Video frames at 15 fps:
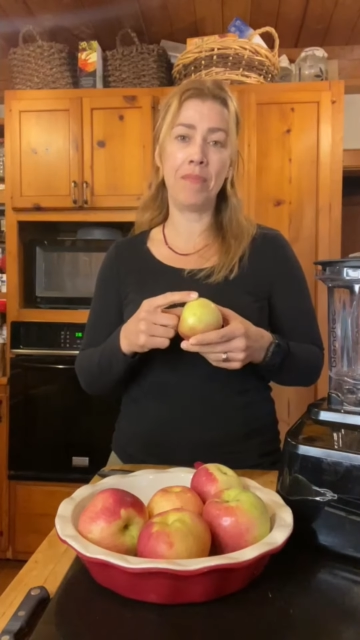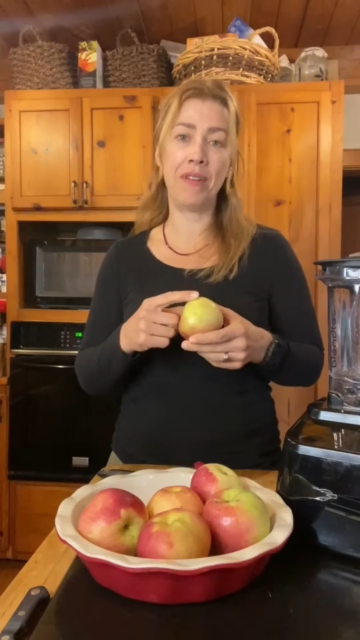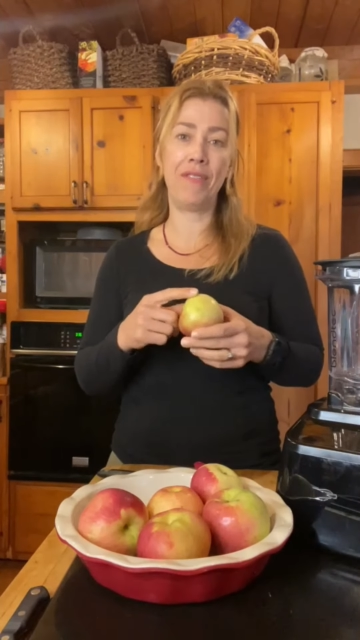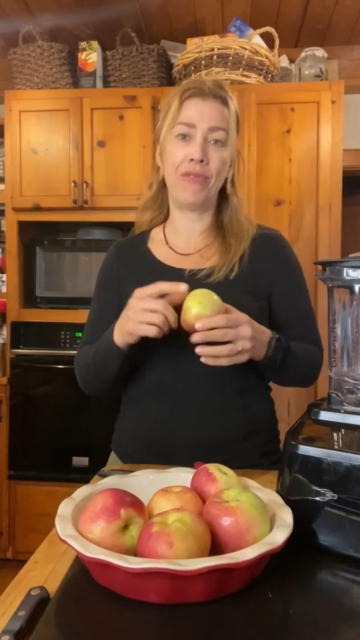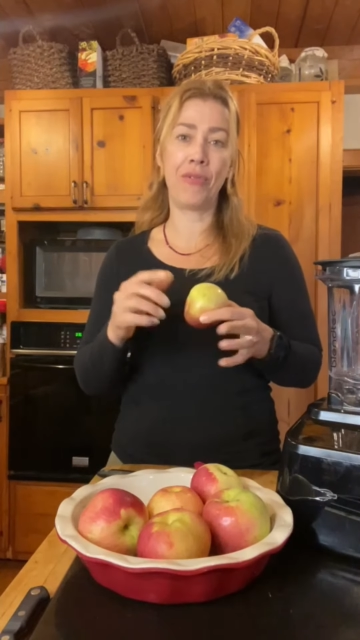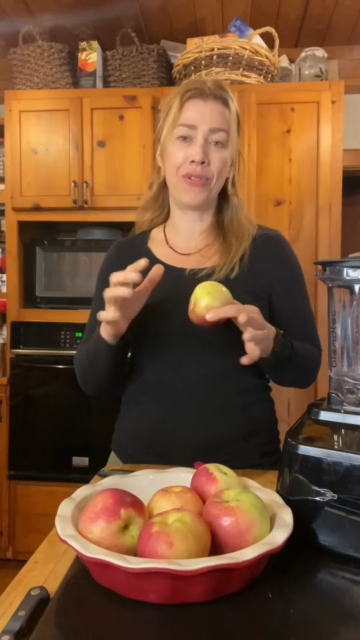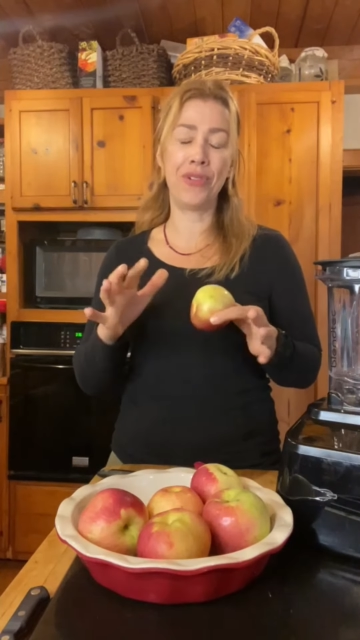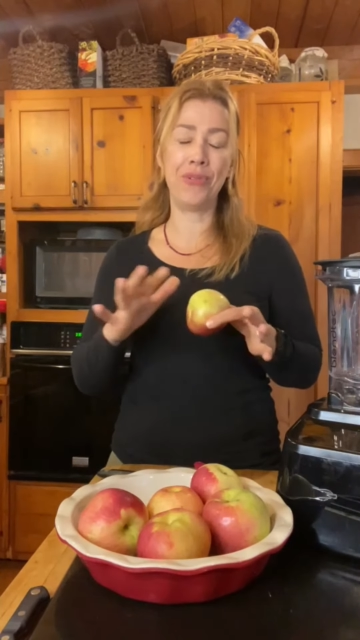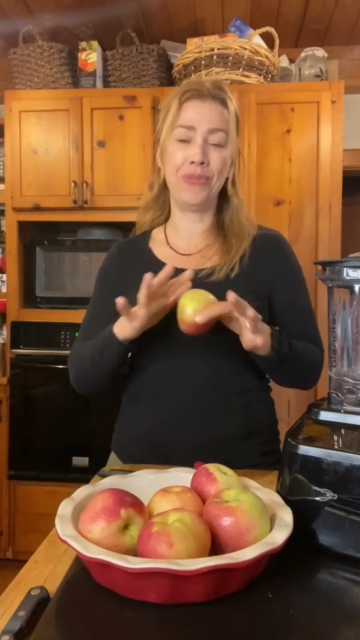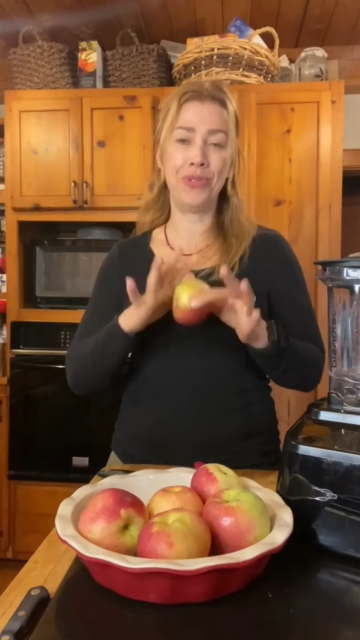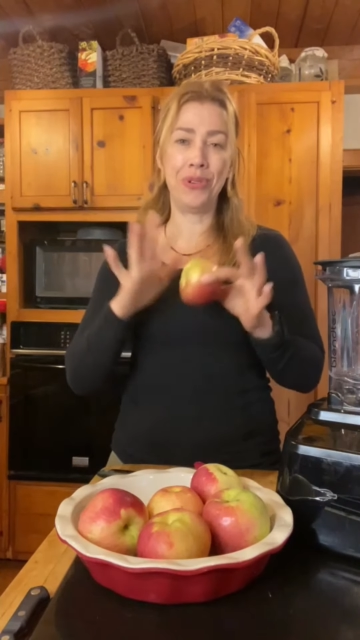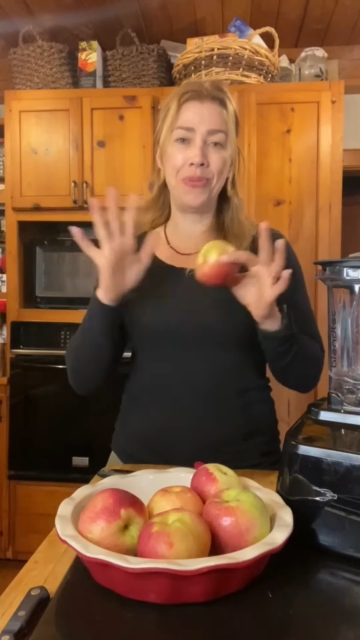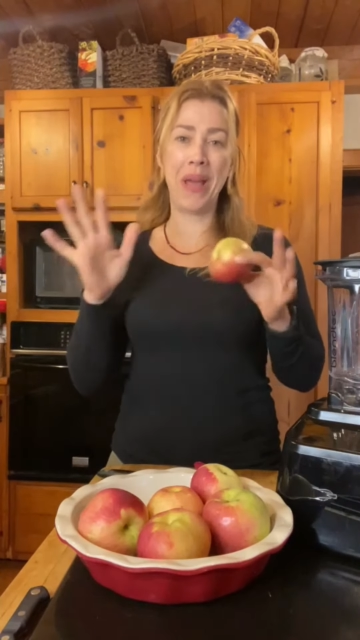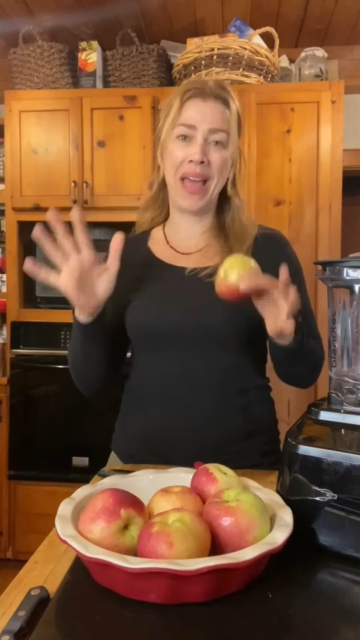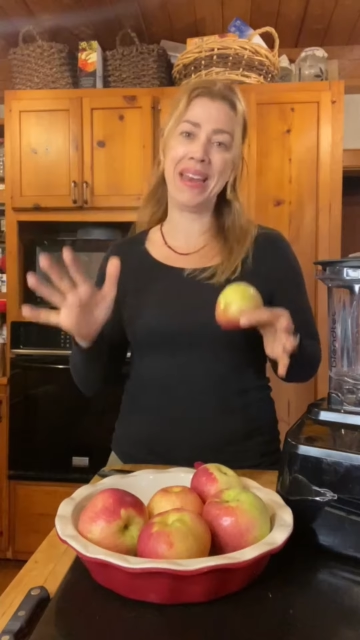before you
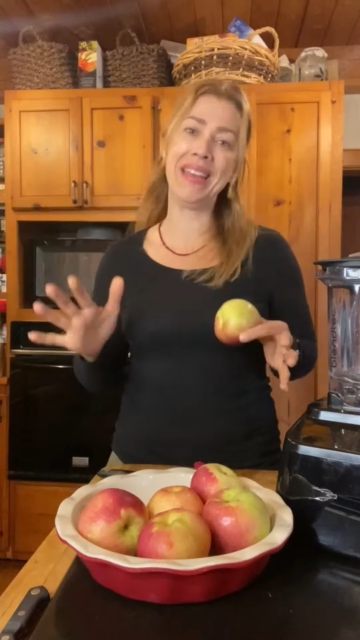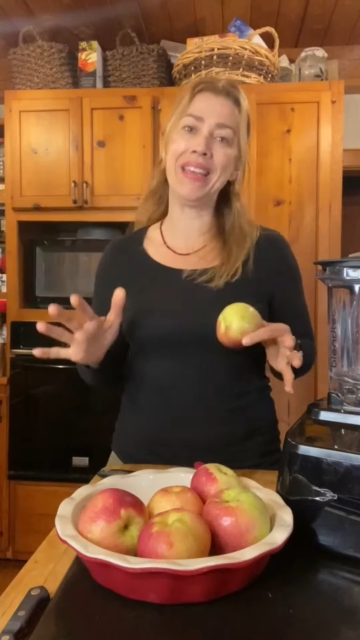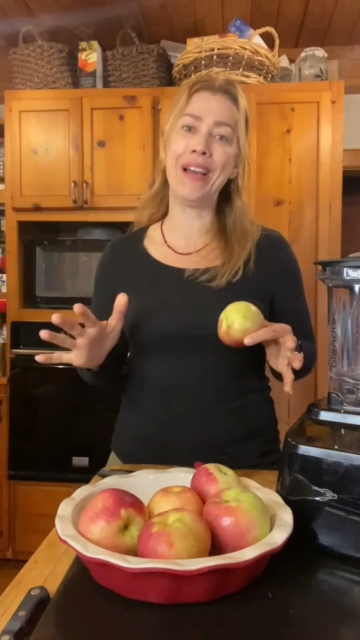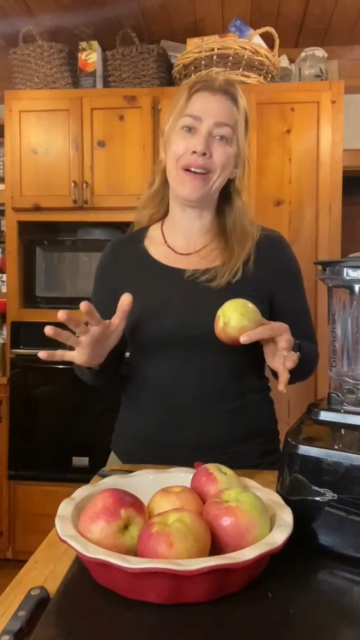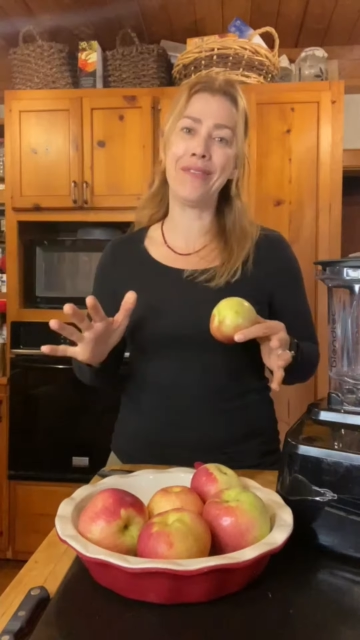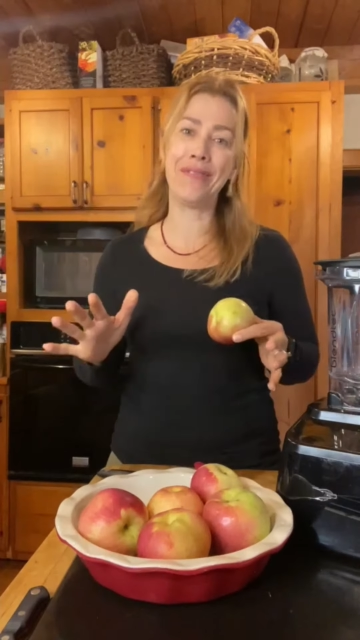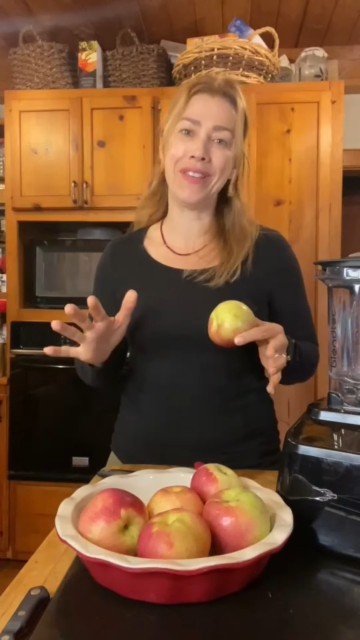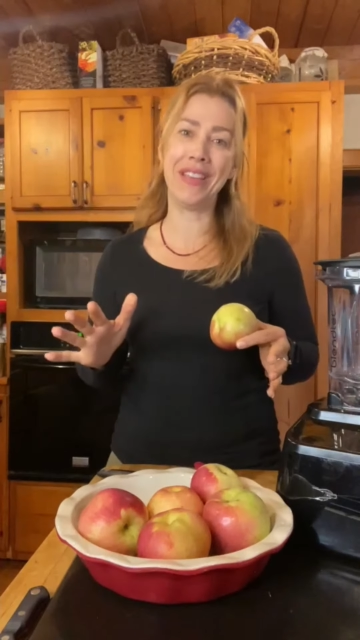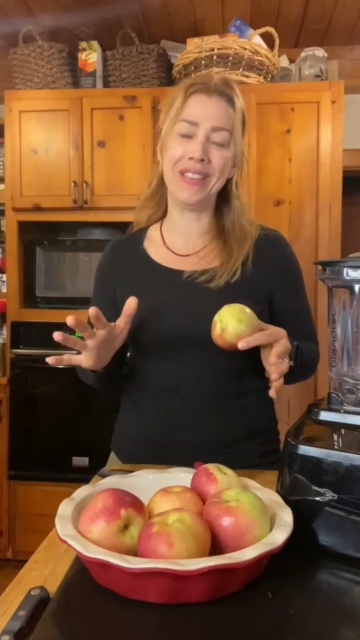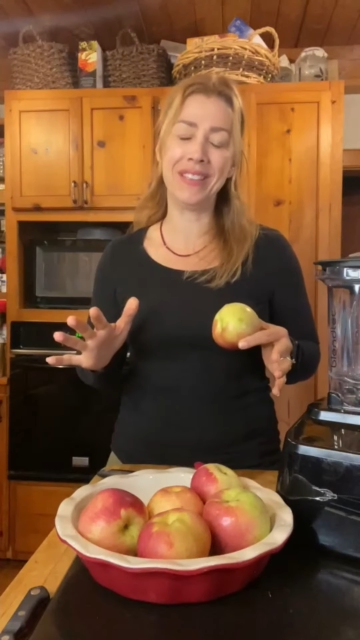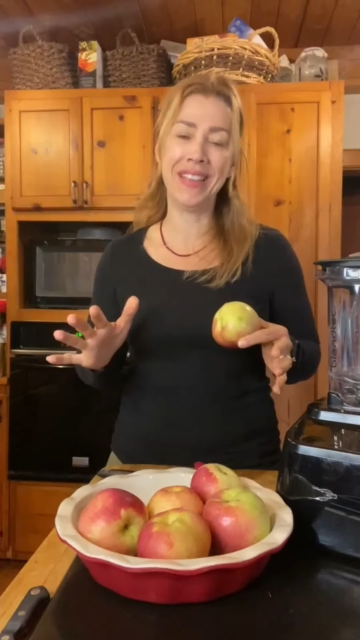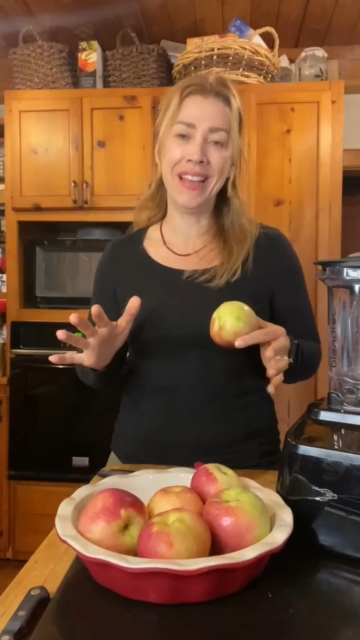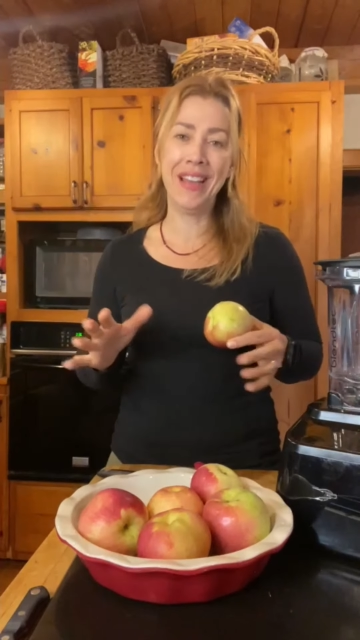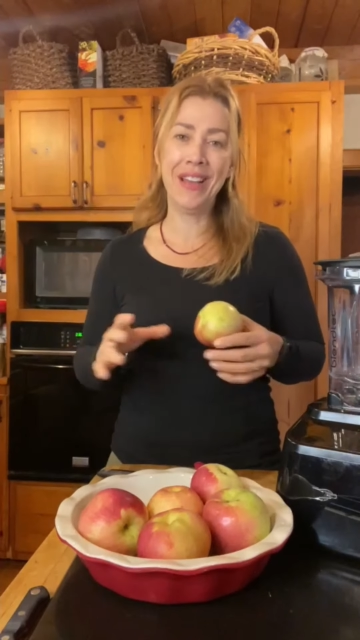do any of these